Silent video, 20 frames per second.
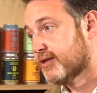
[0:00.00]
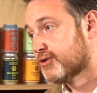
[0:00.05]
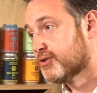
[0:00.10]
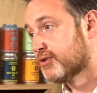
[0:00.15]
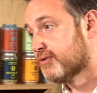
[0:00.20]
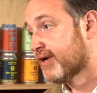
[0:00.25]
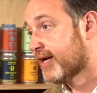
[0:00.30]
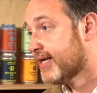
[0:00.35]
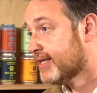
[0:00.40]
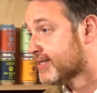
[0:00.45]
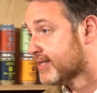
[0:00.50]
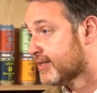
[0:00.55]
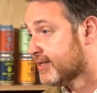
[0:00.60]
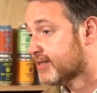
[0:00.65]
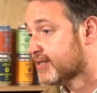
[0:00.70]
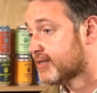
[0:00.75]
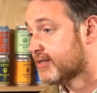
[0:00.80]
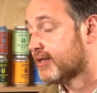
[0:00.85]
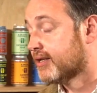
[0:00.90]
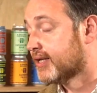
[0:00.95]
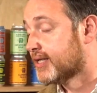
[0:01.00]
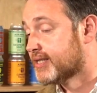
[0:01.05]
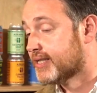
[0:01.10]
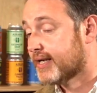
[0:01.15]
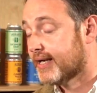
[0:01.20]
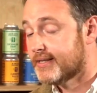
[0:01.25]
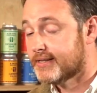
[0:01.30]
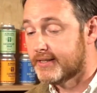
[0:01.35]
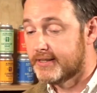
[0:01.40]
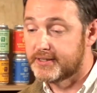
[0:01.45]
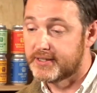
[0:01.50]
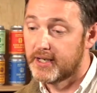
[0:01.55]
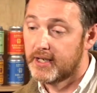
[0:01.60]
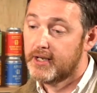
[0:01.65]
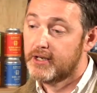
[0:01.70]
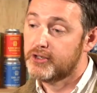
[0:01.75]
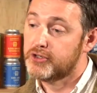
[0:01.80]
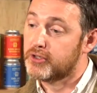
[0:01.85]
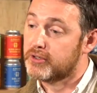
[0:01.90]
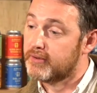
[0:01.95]
sort of 80s and 1980s
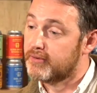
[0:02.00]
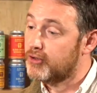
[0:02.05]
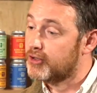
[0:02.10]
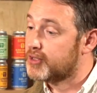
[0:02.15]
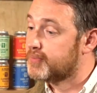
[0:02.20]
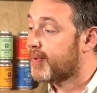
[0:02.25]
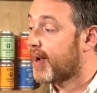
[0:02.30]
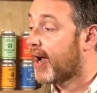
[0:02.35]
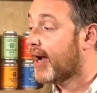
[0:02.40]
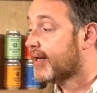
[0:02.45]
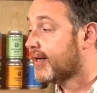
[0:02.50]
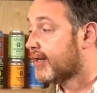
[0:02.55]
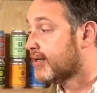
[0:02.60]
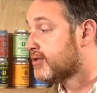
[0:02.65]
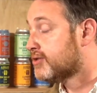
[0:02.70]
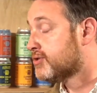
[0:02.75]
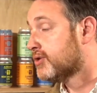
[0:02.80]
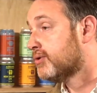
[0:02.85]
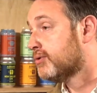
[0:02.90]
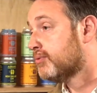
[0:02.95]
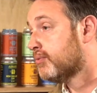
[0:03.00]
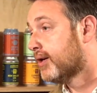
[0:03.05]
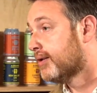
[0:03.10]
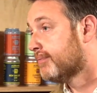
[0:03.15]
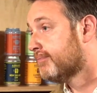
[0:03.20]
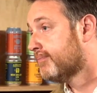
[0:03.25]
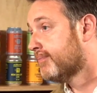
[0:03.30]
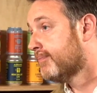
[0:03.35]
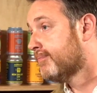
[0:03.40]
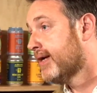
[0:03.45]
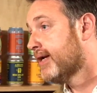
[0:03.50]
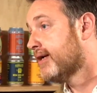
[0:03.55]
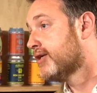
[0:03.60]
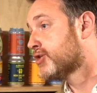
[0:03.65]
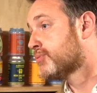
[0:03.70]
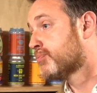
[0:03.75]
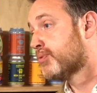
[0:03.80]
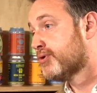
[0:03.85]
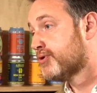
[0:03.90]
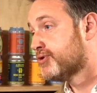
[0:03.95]
sort of looked back into what
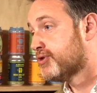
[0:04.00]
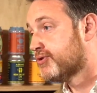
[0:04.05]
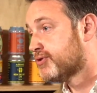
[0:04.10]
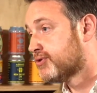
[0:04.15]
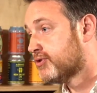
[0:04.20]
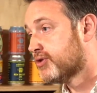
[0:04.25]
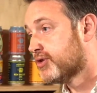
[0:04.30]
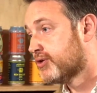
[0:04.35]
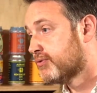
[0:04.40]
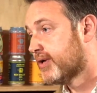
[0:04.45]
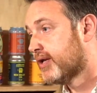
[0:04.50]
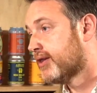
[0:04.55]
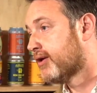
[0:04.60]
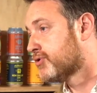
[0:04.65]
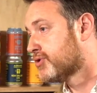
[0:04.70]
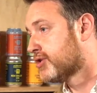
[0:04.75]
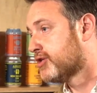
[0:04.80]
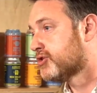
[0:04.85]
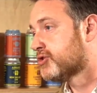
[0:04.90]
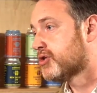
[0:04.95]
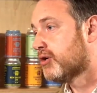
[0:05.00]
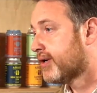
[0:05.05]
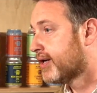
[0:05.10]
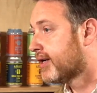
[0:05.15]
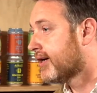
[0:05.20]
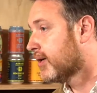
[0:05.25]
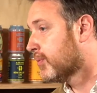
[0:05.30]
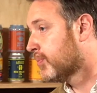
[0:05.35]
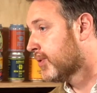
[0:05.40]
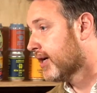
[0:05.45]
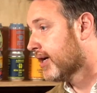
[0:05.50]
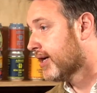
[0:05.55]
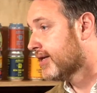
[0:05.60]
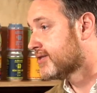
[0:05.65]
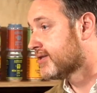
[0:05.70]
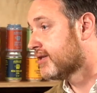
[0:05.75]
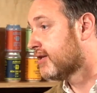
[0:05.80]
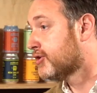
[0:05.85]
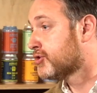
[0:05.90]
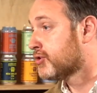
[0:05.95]
English brewers used to do, and those historic
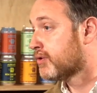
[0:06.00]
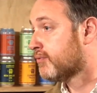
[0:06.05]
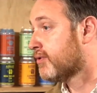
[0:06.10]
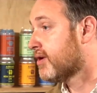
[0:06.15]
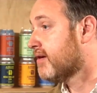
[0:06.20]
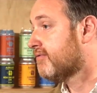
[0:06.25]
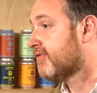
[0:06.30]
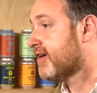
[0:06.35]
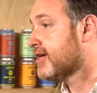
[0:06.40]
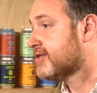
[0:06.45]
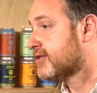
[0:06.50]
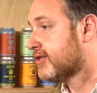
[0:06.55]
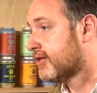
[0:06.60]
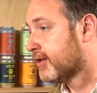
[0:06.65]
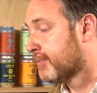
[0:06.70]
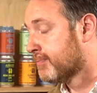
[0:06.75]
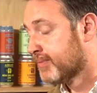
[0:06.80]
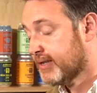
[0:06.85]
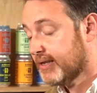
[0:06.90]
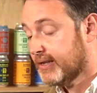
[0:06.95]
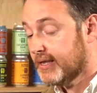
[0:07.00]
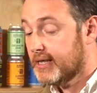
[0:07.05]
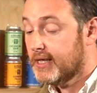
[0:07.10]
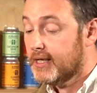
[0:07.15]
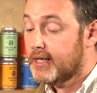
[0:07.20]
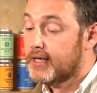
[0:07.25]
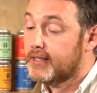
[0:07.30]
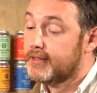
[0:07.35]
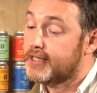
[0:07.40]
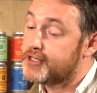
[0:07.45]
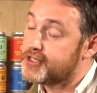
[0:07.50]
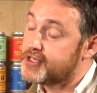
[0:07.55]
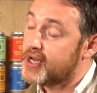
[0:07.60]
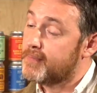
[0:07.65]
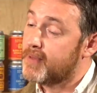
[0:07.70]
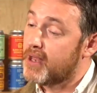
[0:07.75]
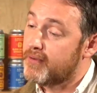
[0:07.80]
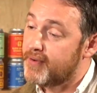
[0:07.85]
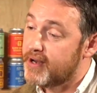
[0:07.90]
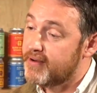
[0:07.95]
IPAs, and they sort of reinvented them. This
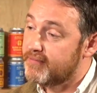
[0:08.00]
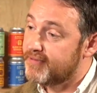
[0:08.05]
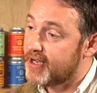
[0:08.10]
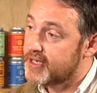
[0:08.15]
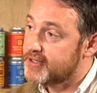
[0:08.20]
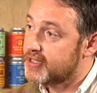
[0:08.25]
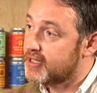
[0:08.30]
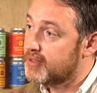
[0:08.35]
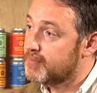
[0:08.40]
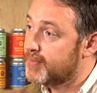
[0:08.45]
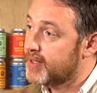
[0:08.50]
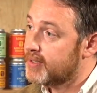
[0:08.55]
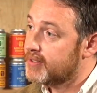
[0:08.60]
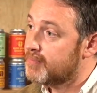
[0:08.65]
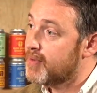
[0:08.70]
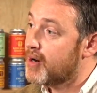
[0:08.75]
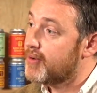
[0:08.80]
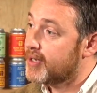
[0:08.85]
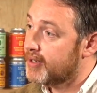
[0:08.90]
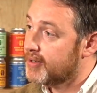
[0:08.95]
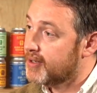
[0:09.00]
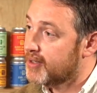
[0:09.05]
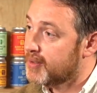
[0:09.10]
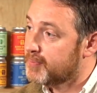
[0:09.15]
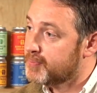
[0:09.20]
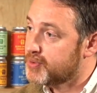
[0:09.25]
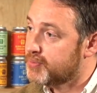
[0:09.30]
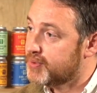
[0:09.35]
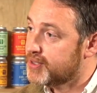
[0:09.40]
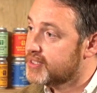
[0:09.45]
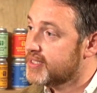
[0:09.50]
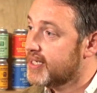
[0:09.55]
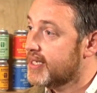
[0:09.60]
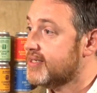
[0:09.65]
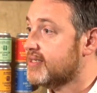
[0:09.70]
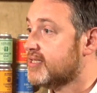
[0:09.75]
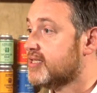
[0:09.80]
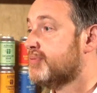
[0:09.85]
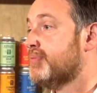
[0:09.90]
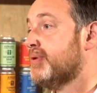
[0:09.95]
time they reinvented them with American hops, which
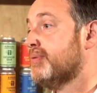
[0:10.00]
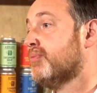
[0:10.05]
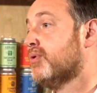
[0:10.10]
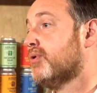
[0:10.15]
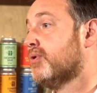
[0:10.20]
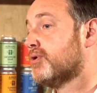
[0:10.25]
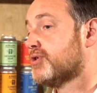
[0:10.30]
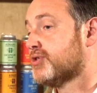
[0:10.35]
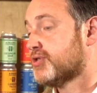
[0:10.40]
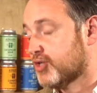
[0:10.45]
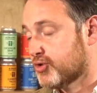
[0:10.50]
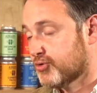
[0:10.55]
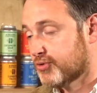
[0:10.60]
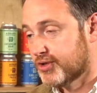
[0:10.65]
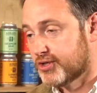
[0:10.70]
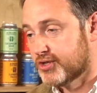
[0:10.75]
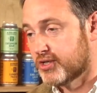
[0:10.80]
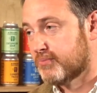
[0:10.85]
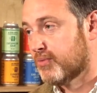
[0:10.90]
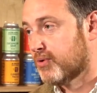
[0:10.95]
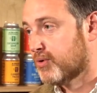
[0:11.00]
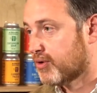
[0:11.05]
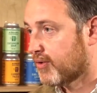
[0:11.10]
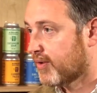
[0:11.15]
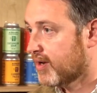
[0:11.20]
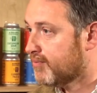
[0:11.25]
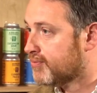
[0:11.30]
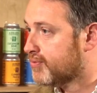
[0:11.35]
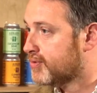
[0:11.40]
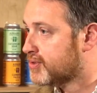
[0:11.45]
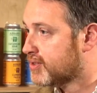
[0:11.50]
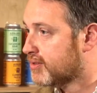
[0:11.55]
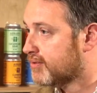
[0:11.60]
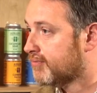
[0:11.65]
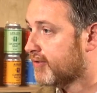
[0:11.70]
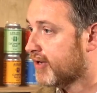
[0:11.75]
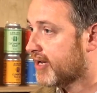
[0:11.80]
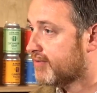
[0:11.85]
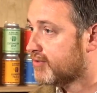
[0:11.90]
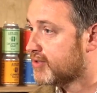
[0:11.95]
tended to be more citrus and more grapefruit sort of
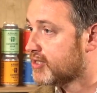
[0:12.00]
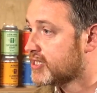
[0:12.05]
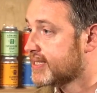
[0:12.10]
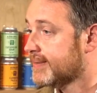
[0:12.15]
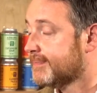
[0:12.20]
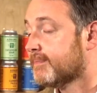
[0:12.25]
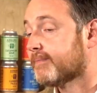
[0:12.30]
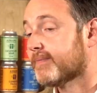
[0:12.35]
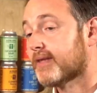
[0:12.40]
flavours.